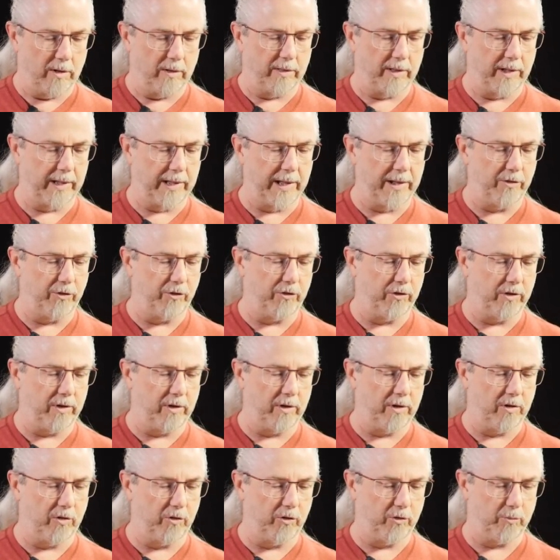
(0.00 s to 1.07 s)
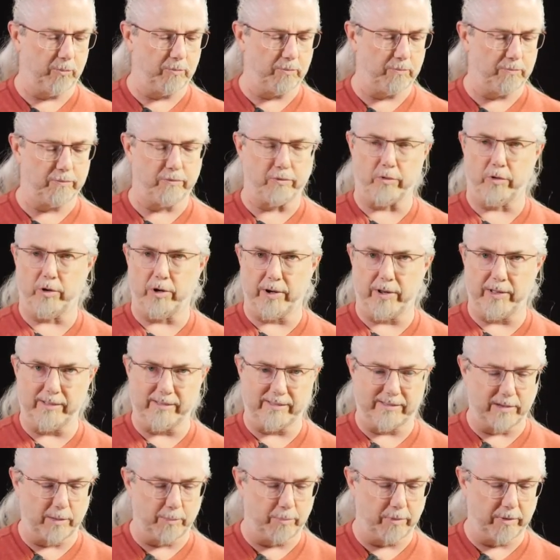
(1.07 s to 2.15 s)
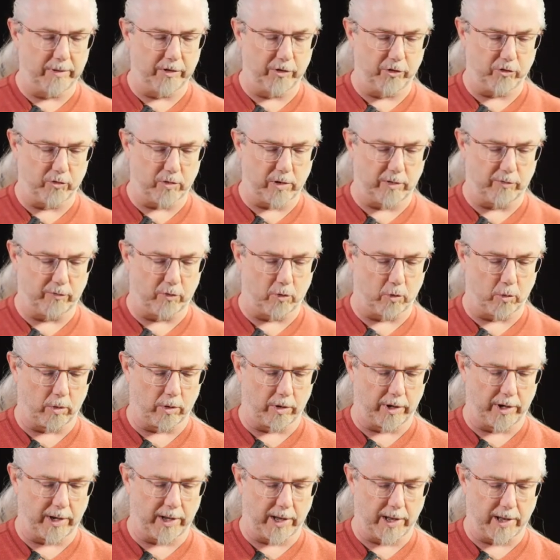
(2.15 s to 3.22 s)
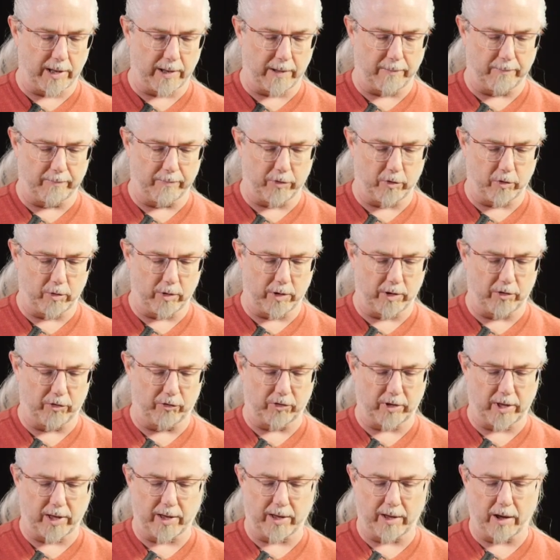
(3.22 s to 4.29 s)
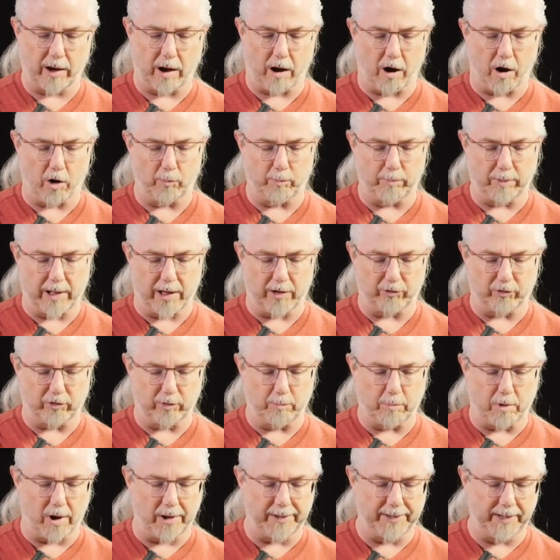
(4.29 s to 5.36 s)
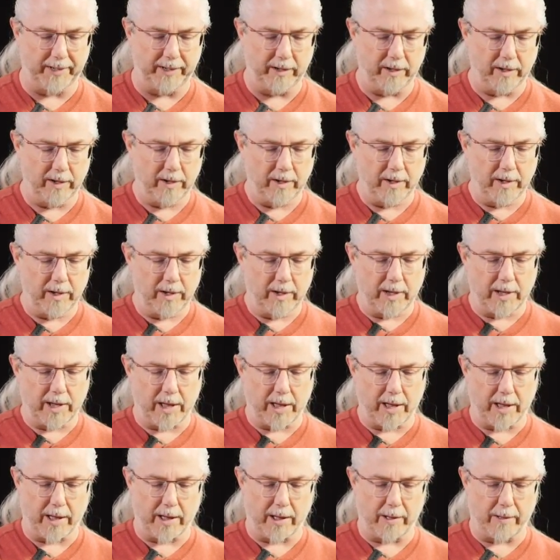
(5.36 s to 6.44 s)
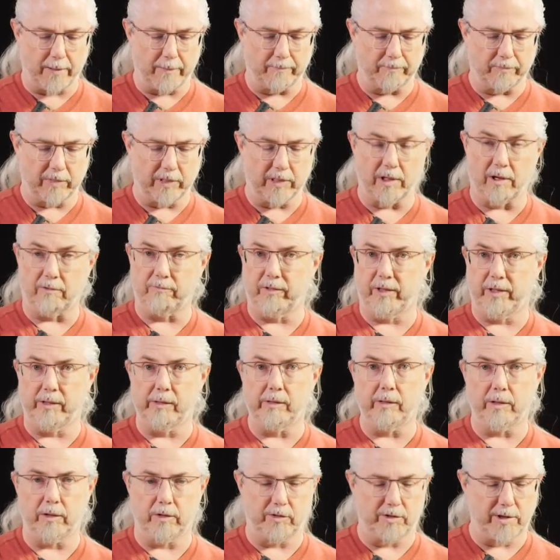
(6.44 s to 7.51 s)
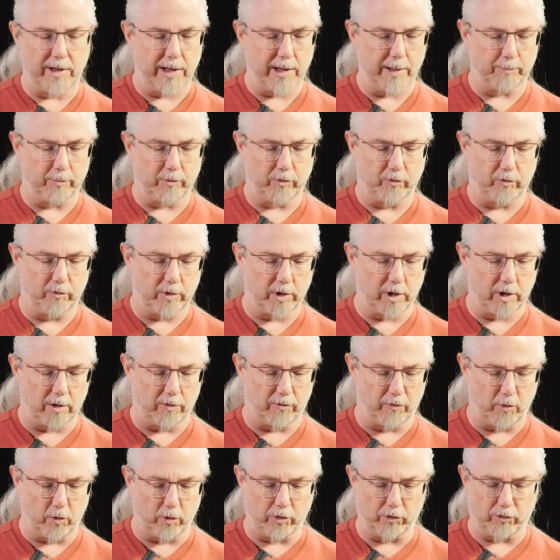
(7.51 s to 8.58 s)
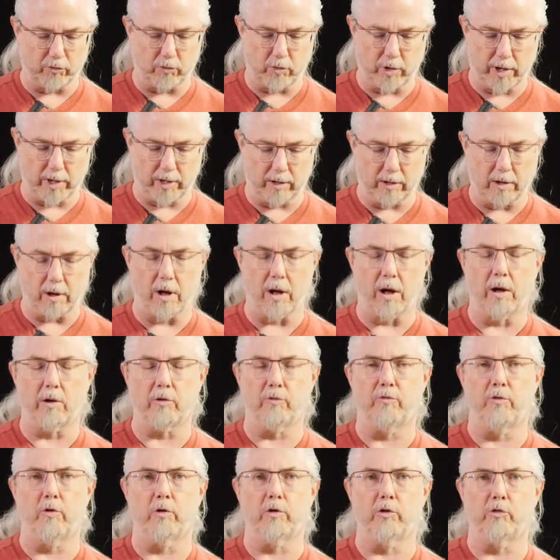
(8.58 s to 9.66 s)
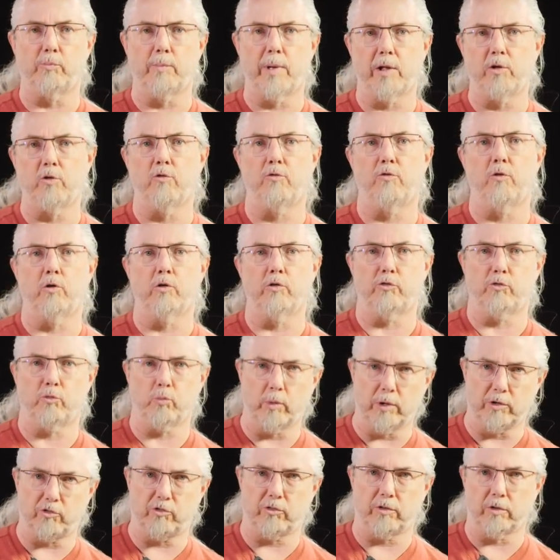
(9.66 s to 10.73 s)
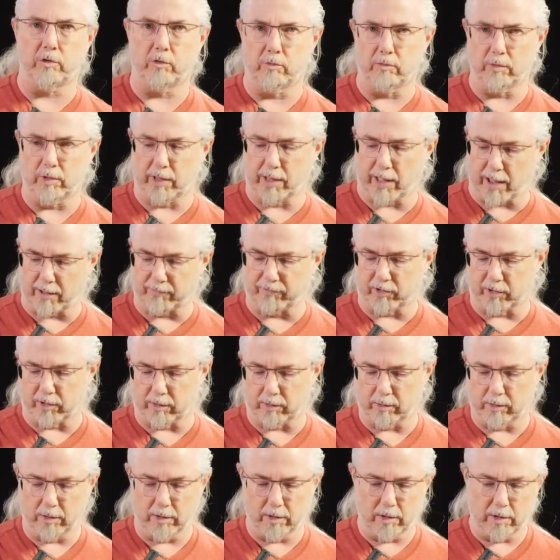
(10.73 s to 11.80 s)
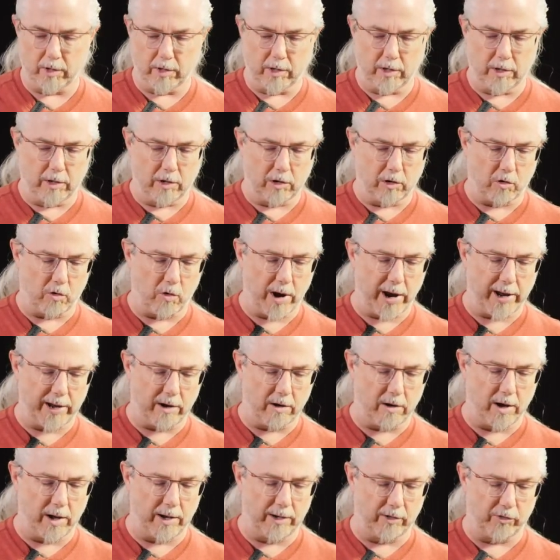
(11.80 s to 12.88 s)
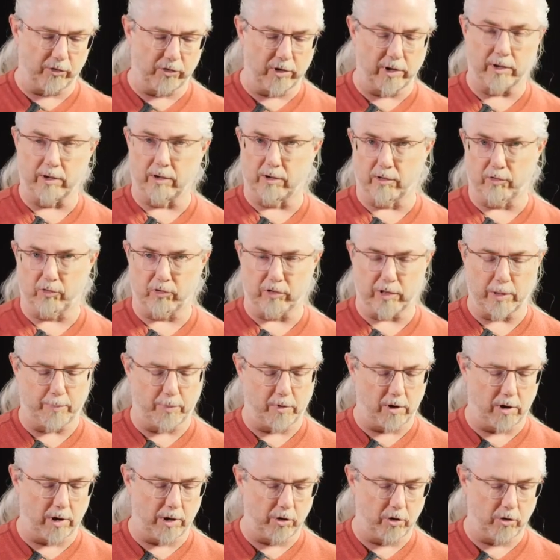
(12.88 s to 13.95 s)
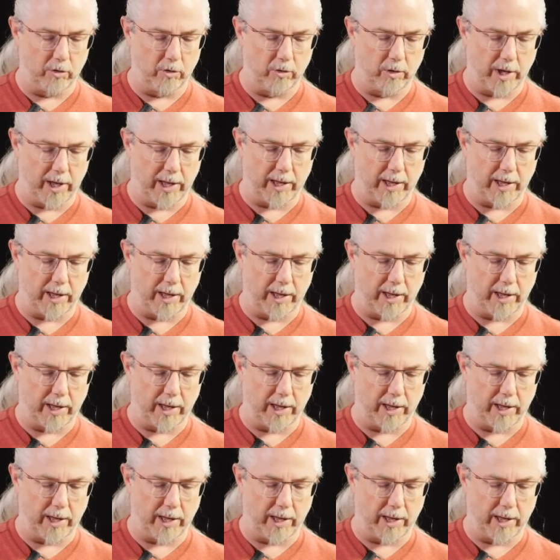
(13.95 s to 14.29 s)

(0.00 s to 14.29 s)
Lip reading: The lens is pretty simple and straightforward. There is a hard plastic body, lovely damped focus ring, autofocus, manual focus switch that you really have to crank on. It's not gonna slip on you.